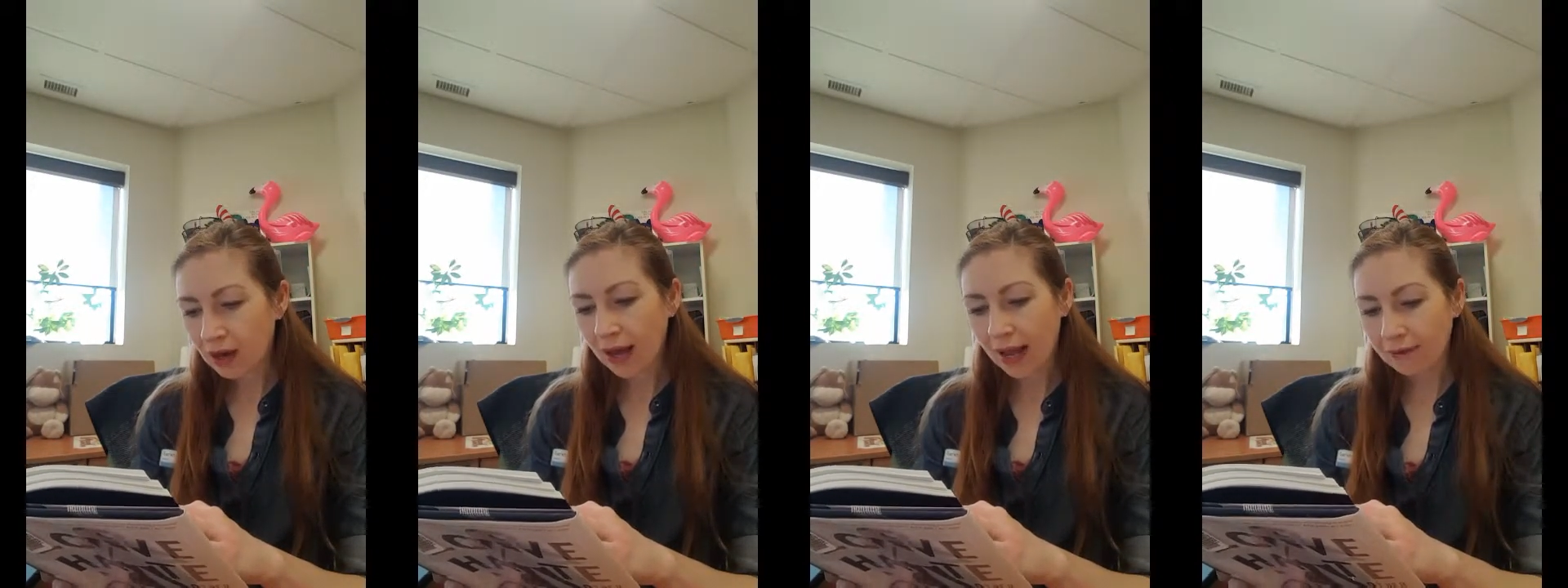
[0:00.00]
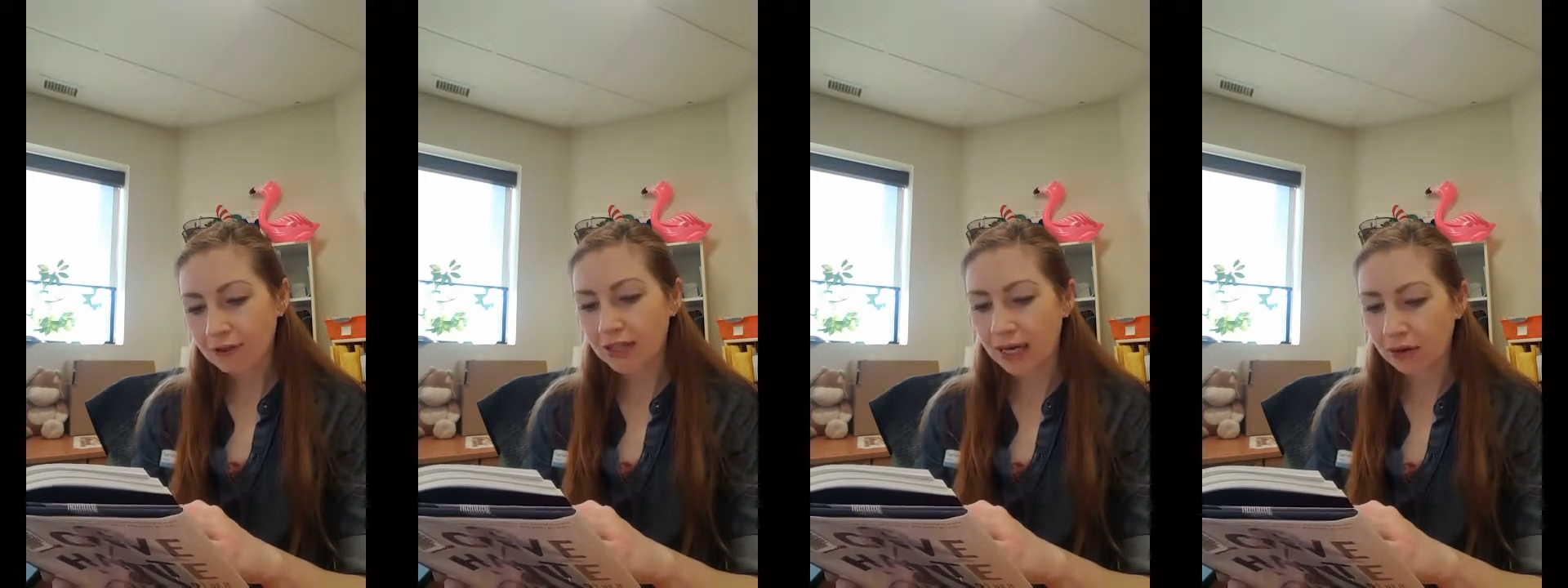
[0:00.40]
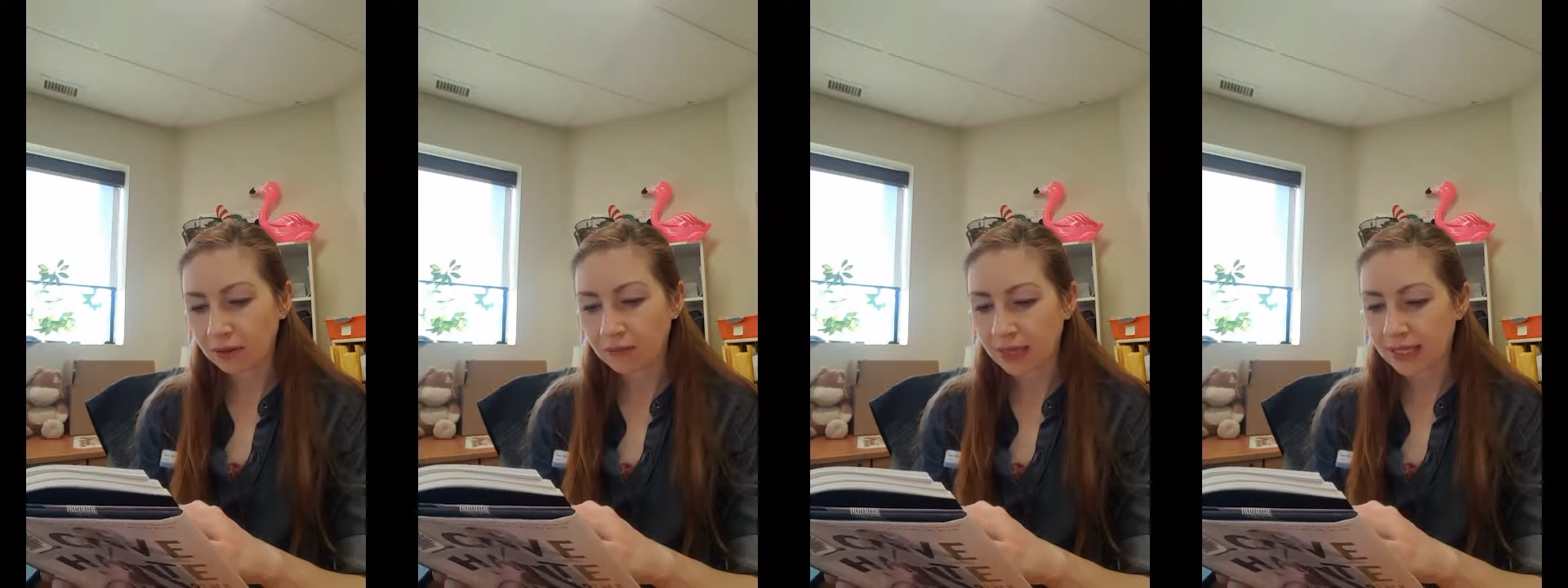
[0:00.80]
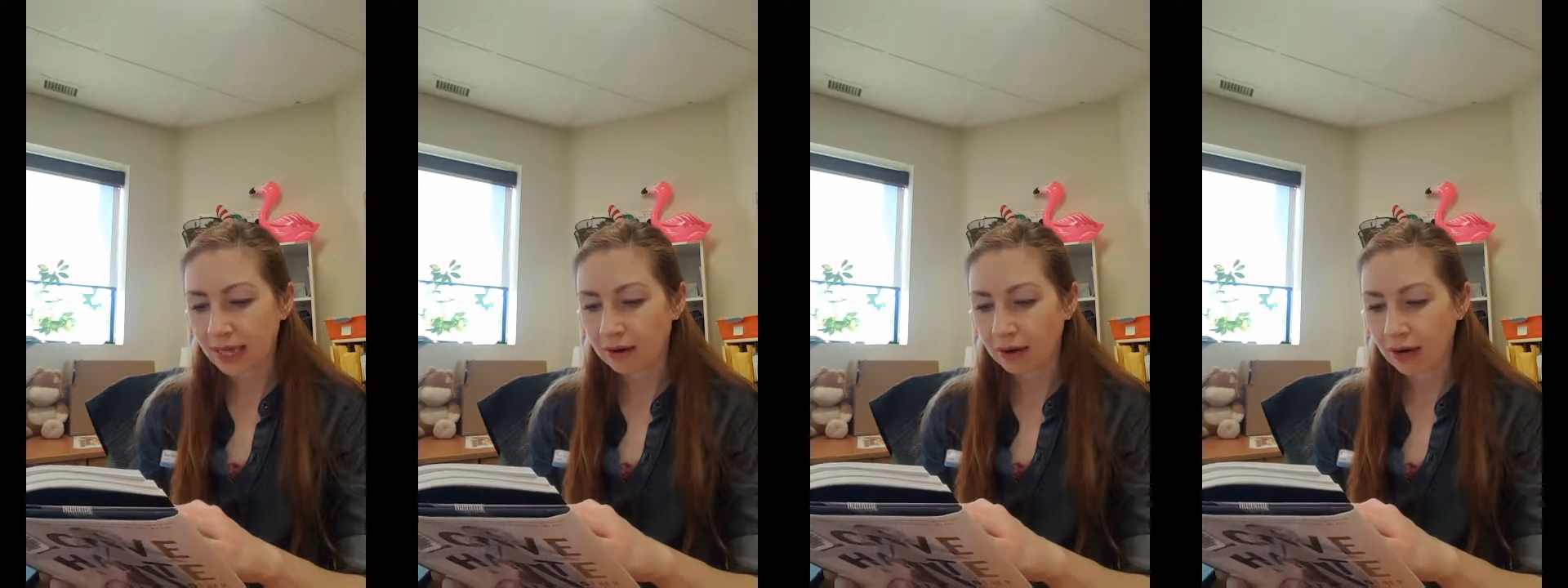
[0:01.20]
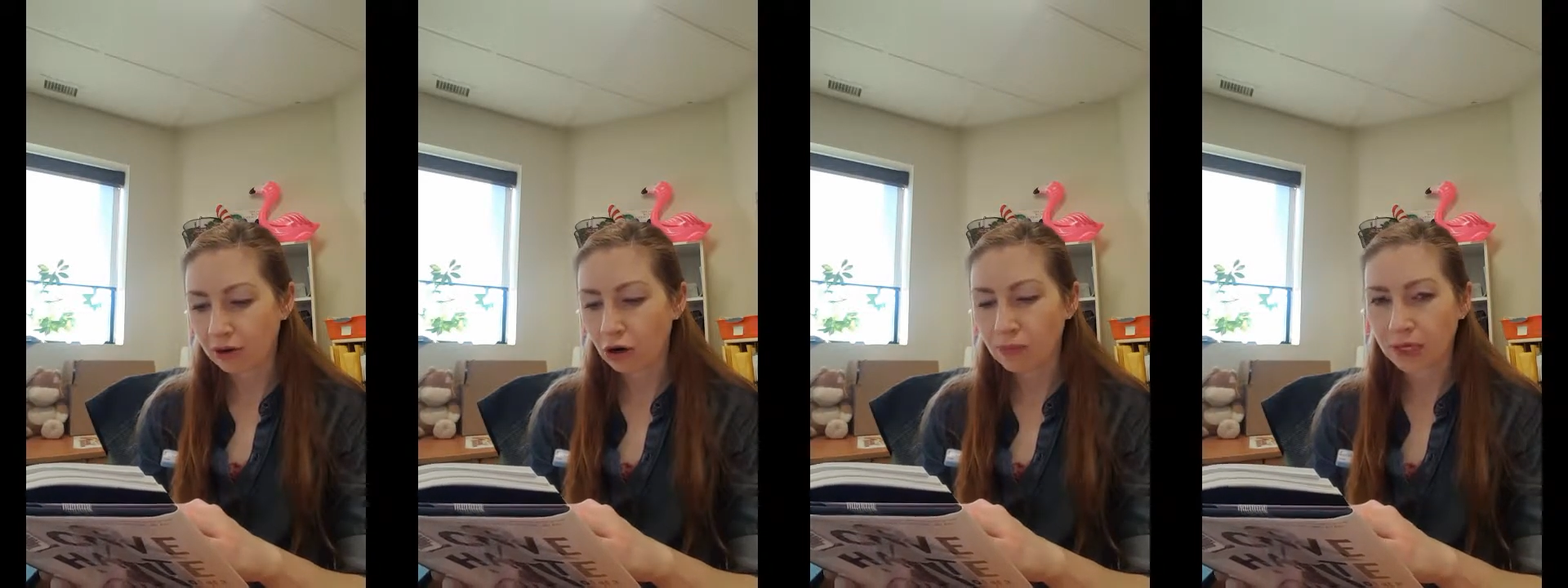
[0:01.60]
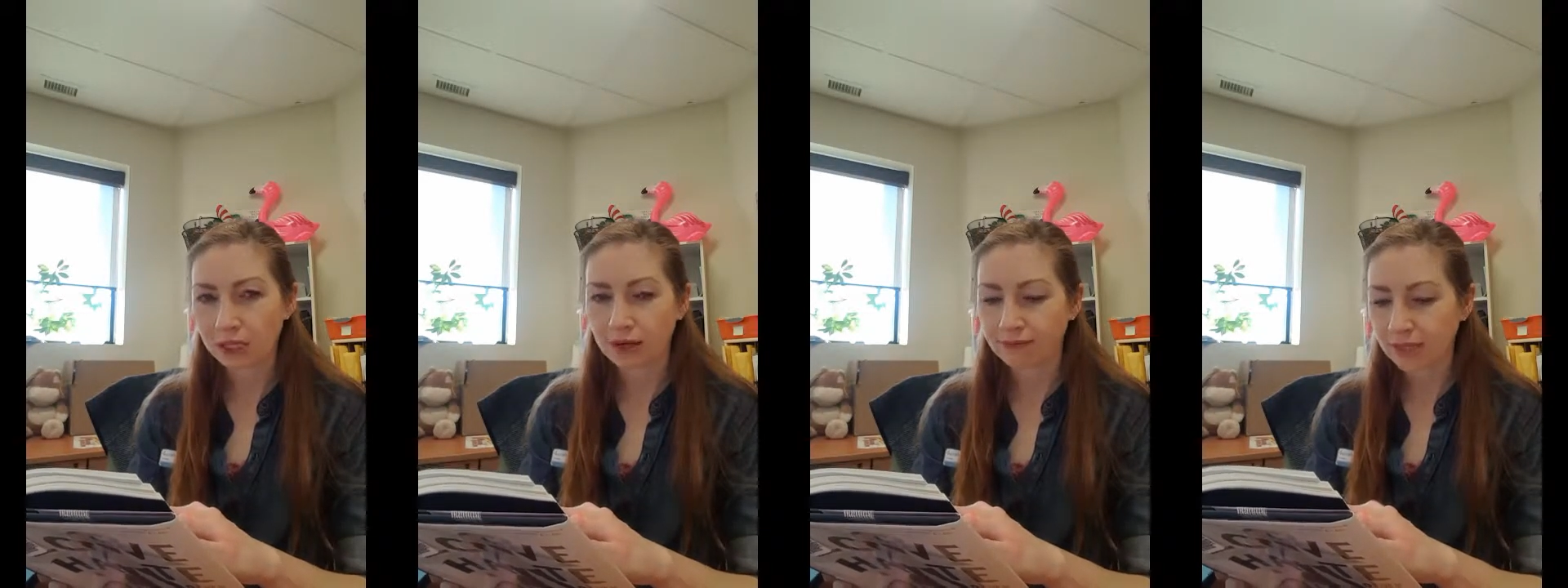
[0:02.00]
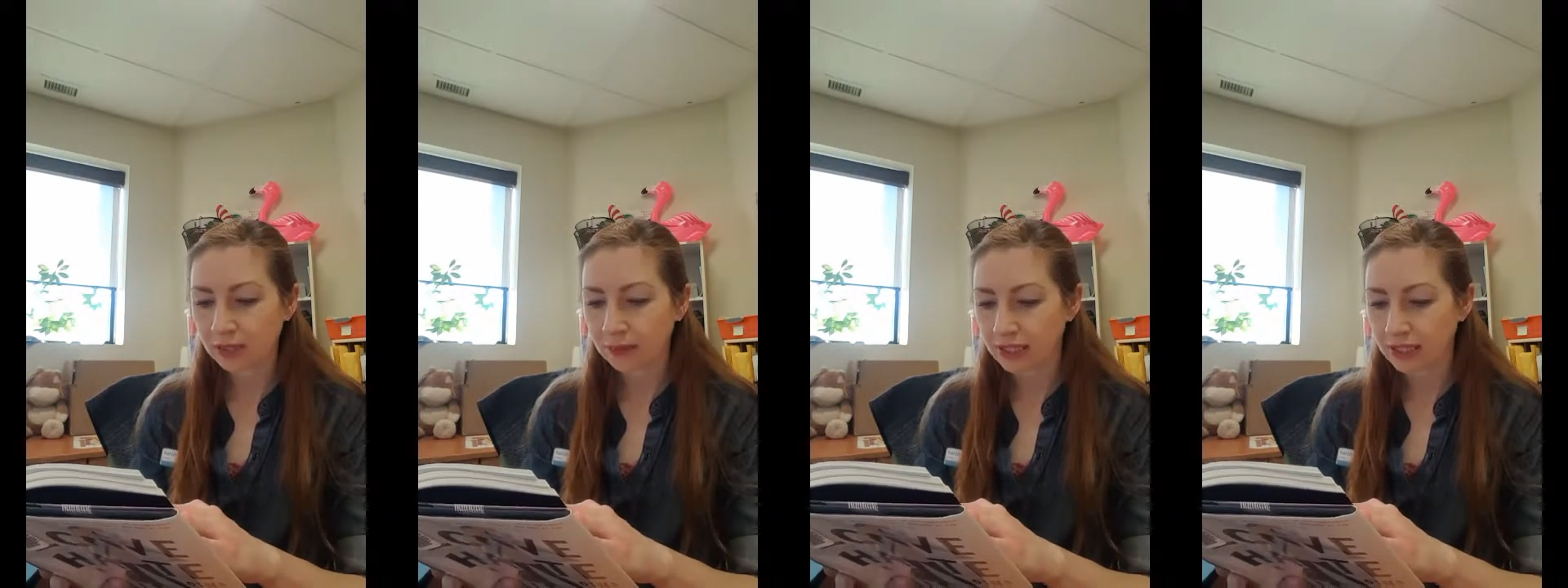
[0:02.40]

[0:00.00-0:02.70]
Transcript: I have to tell them, I say out loud, hoping to convince